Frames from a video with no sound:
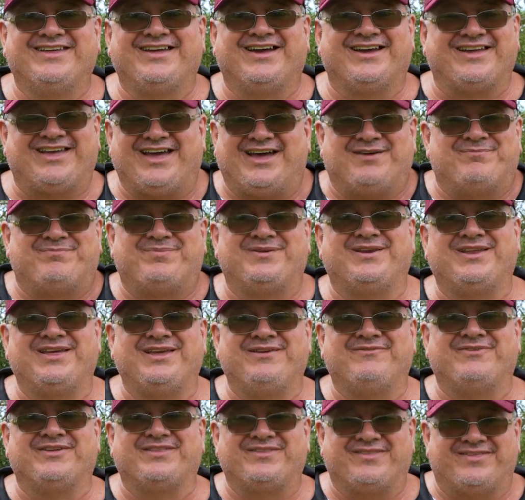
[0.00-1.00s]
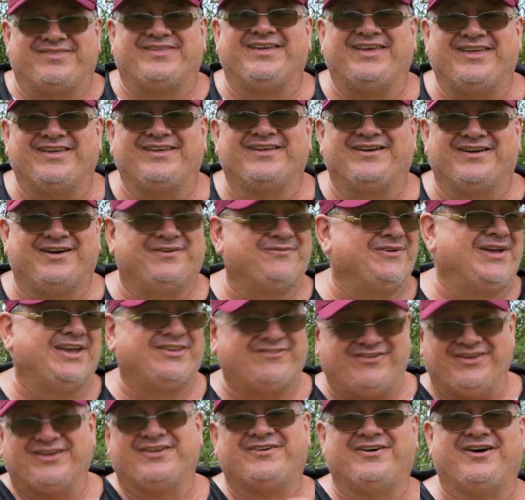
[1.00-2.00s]
I can't believe it, sink. I've
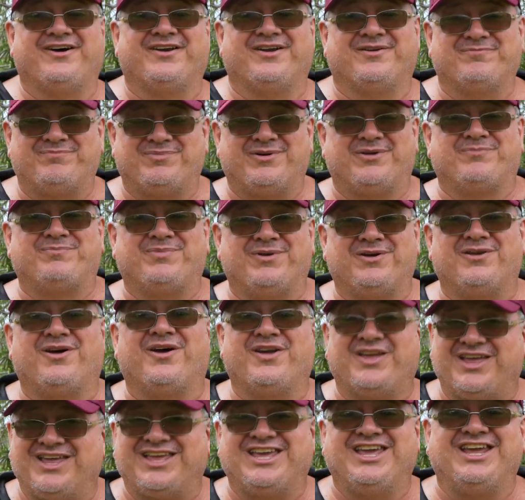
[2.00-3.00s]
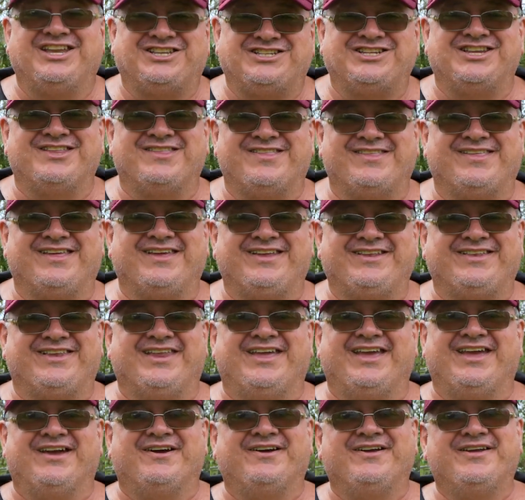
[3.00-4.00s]
actually got a proper like a kitchen sink
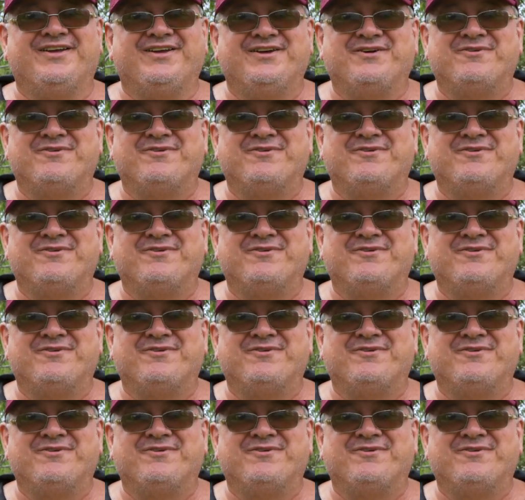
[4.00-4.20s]
there.